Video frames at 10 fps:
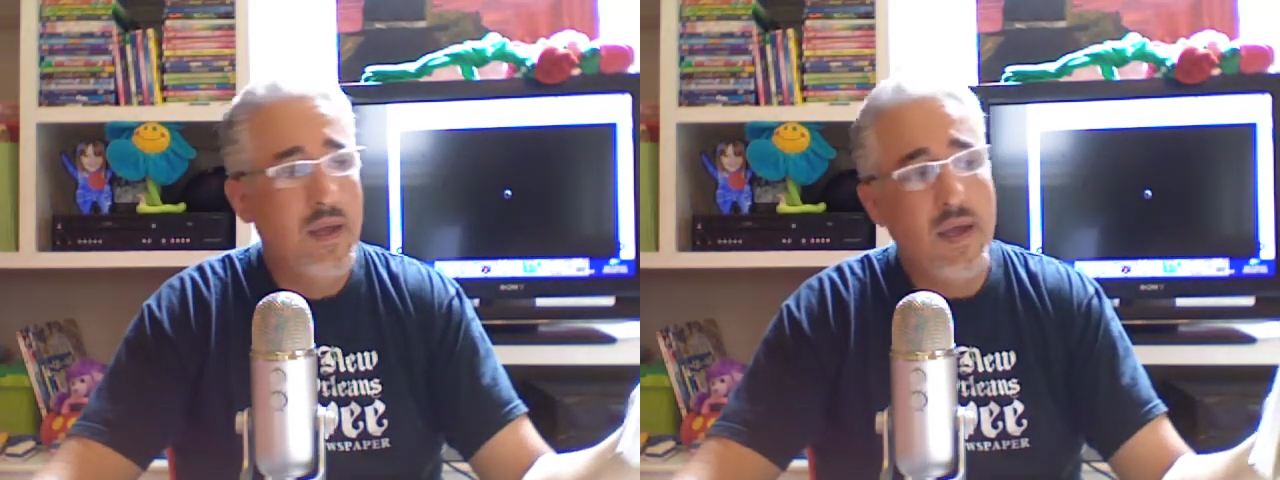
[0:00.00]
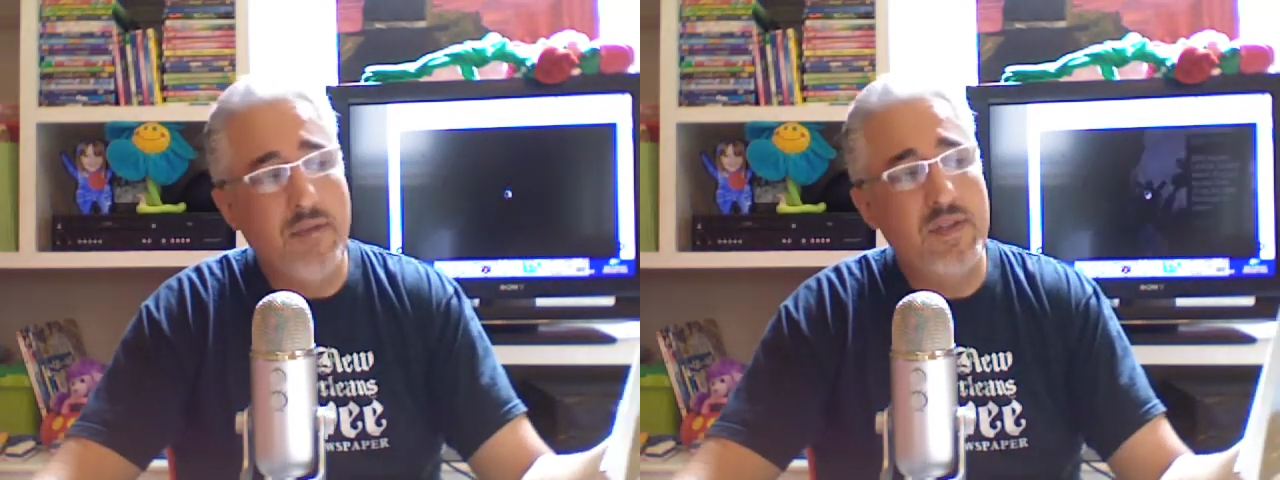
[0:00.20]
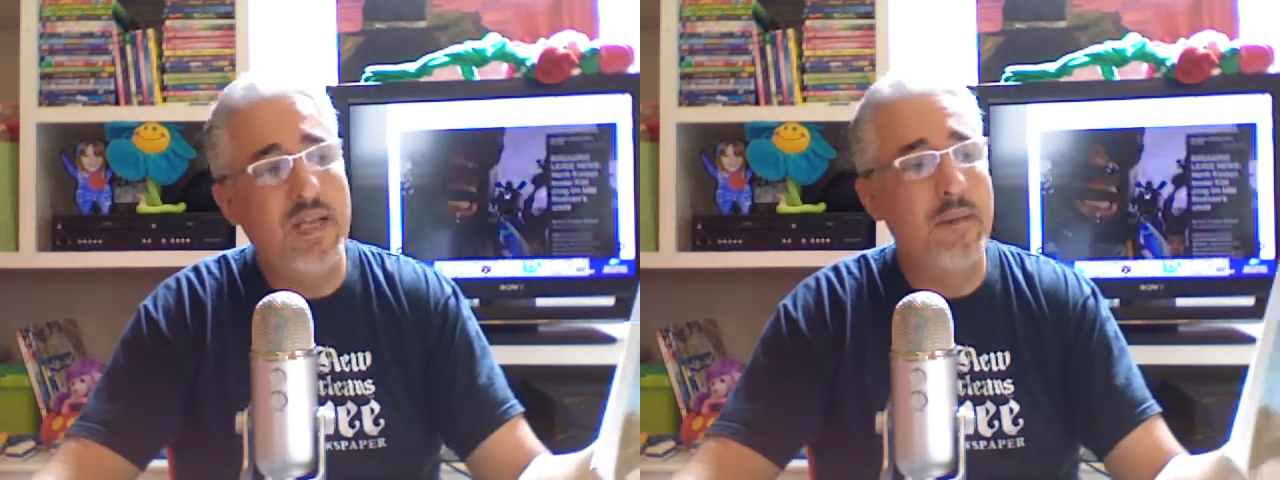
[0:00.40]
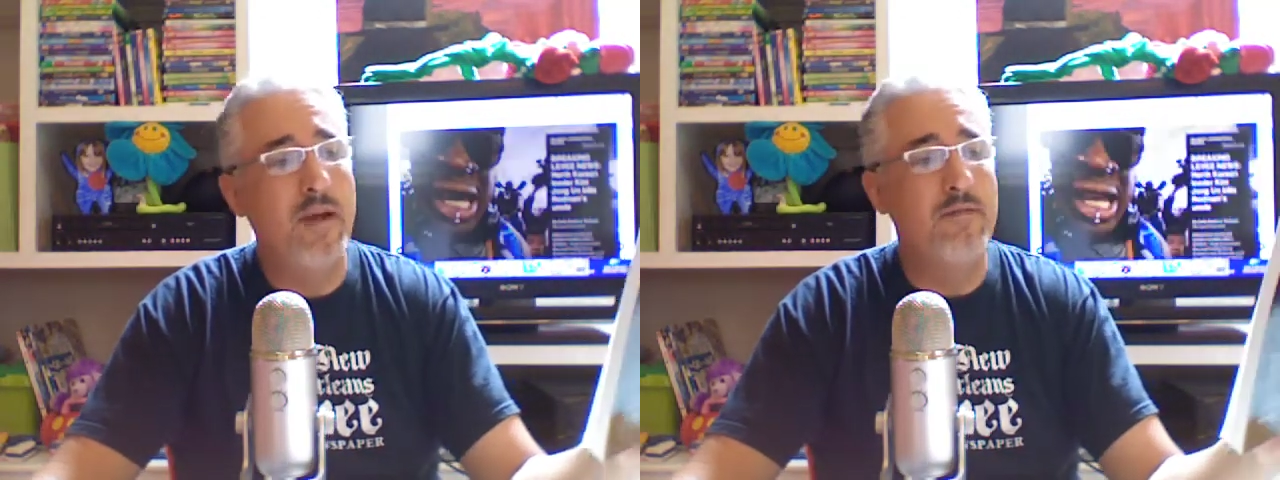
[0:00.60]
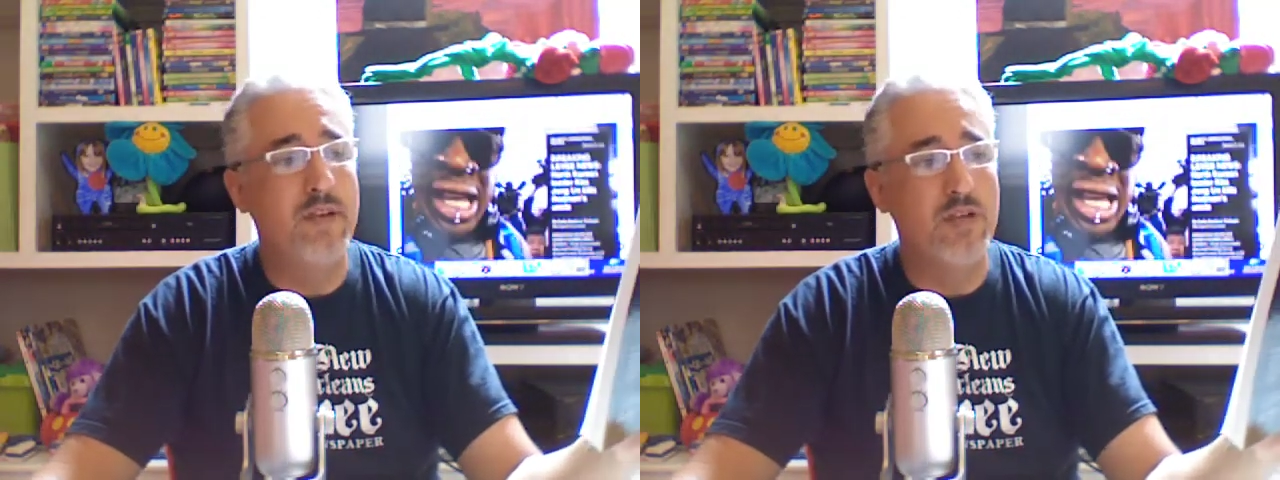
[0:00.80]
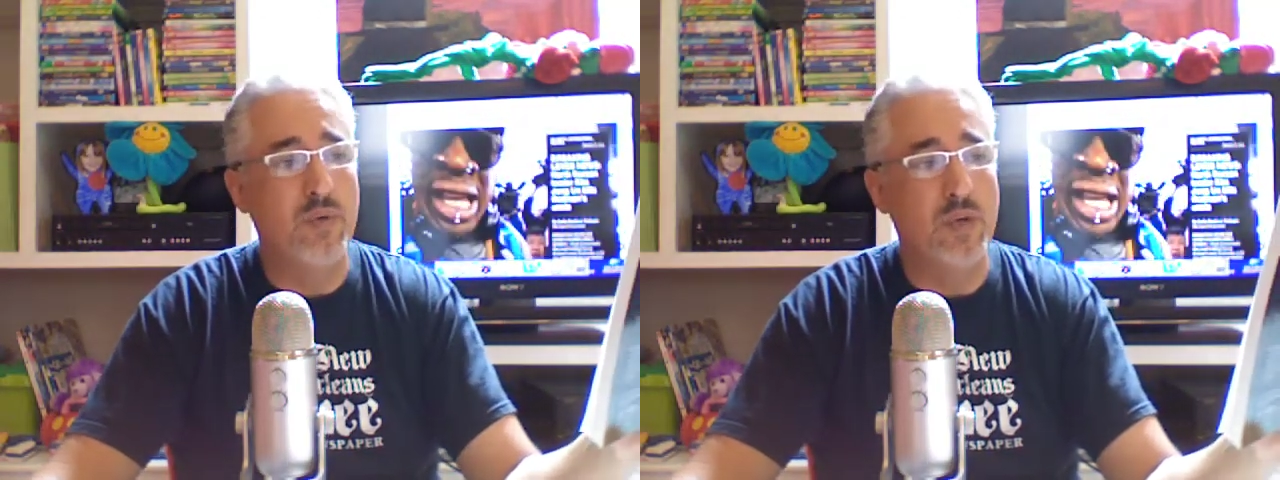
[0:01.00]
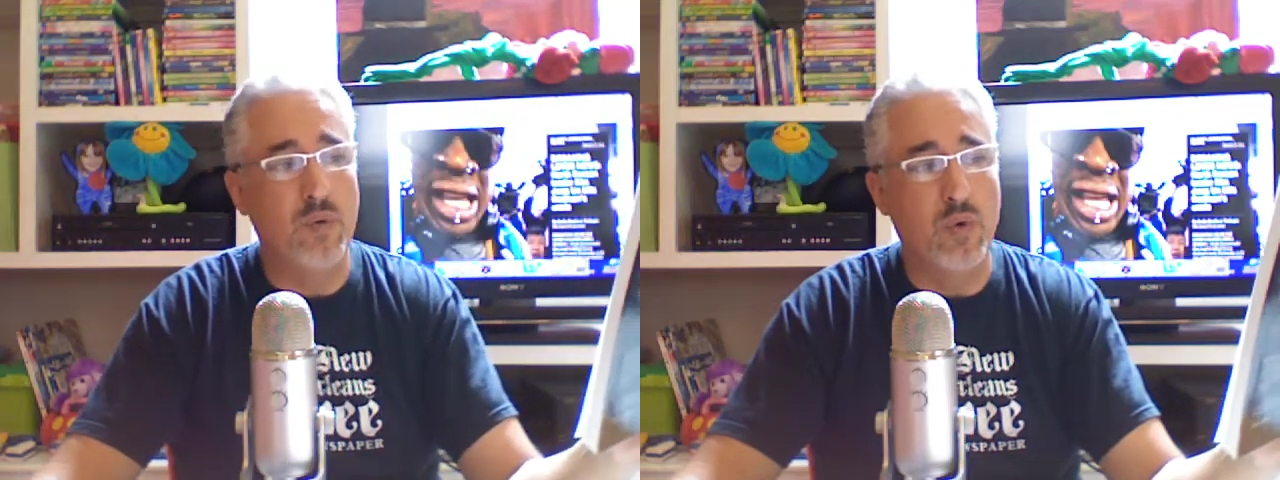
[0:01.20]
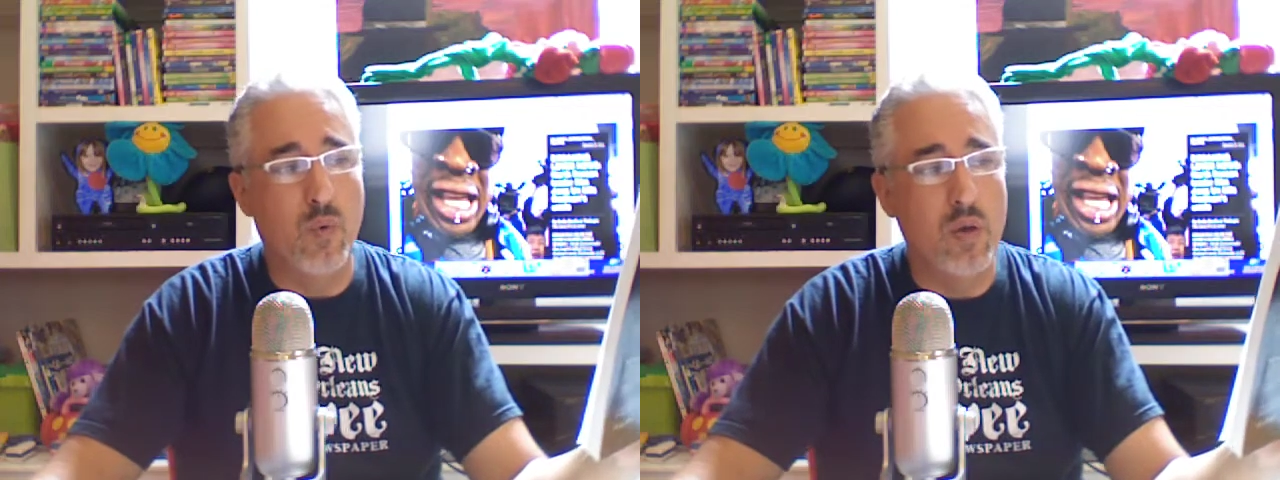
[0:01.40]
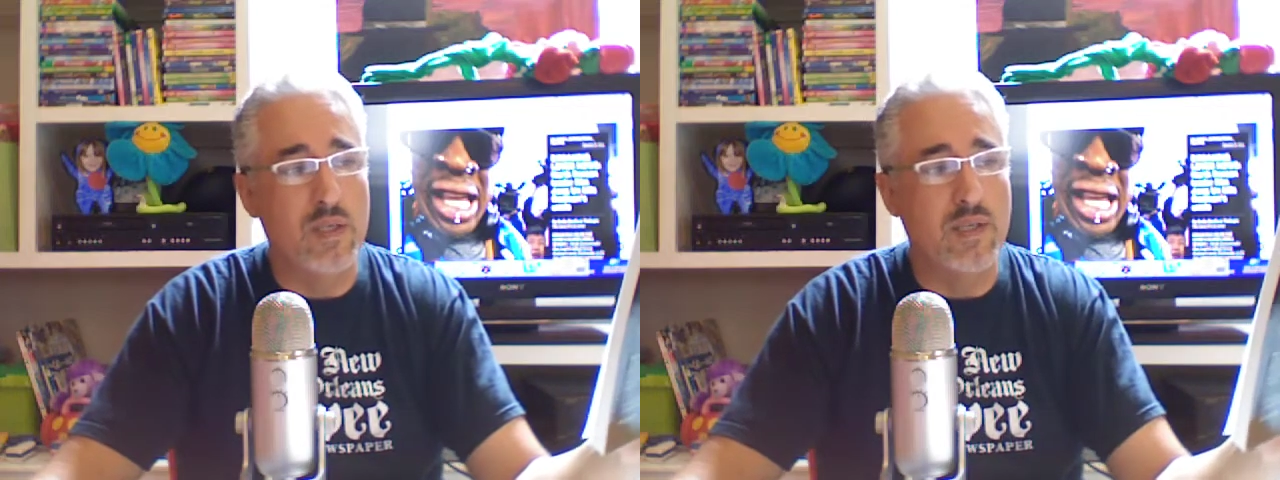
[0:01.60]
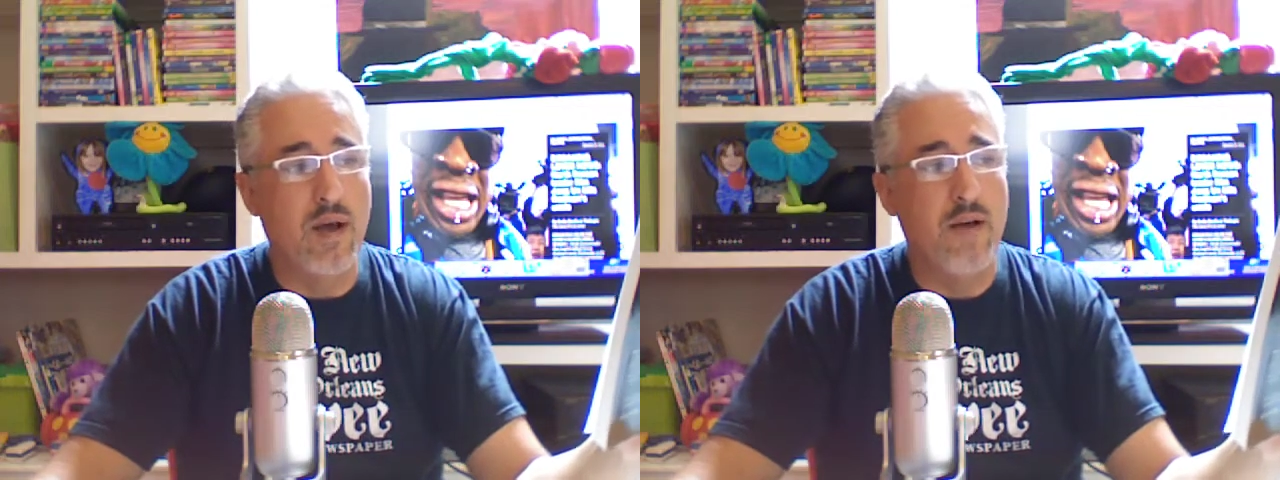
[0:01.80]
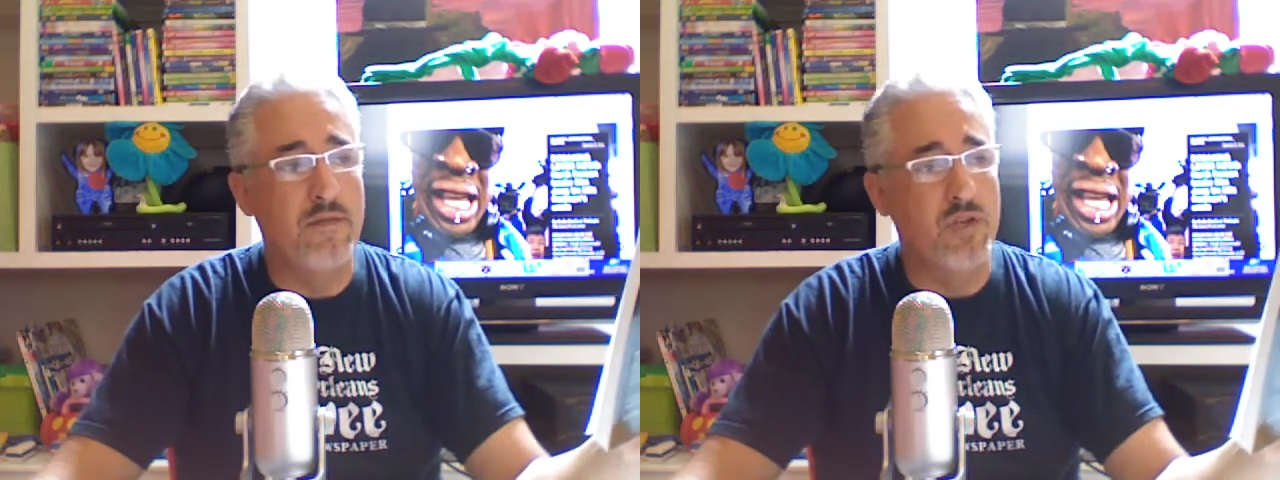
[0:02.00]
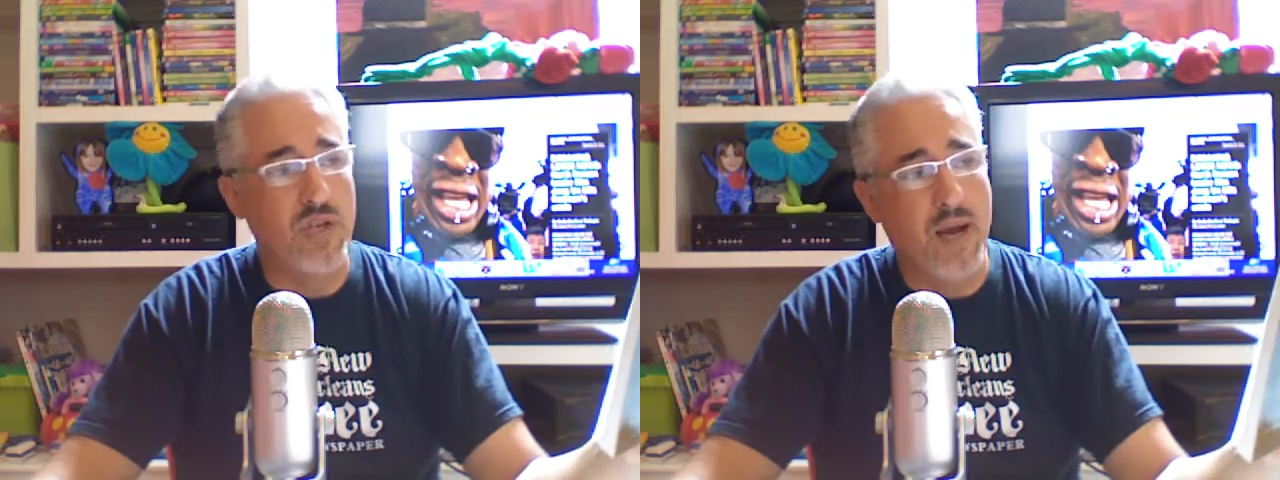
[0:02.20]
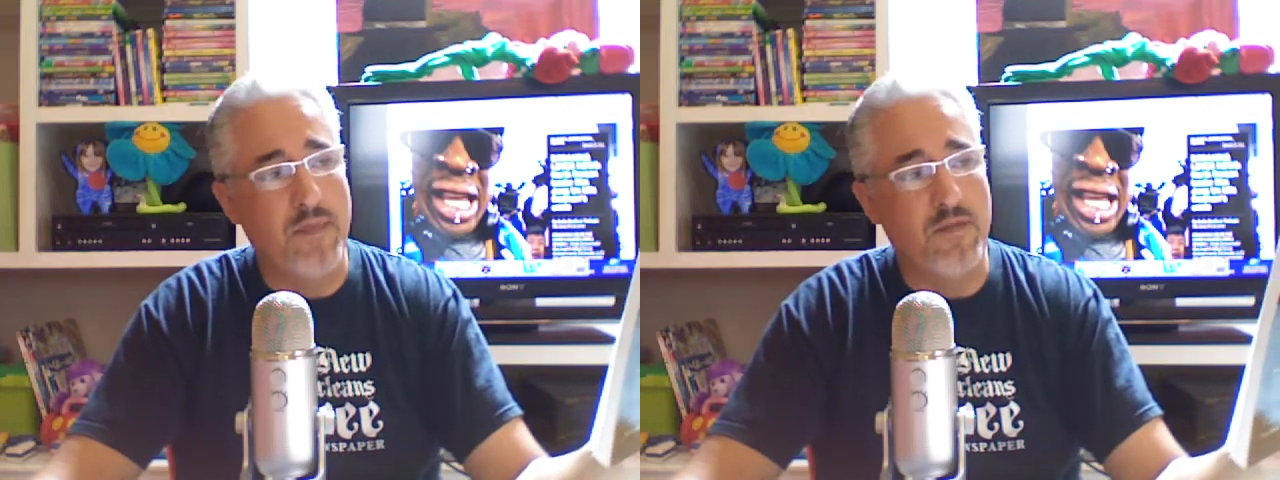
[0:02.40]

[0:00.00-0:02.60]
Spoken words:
Every time I venture into a New Orleans coffee shop,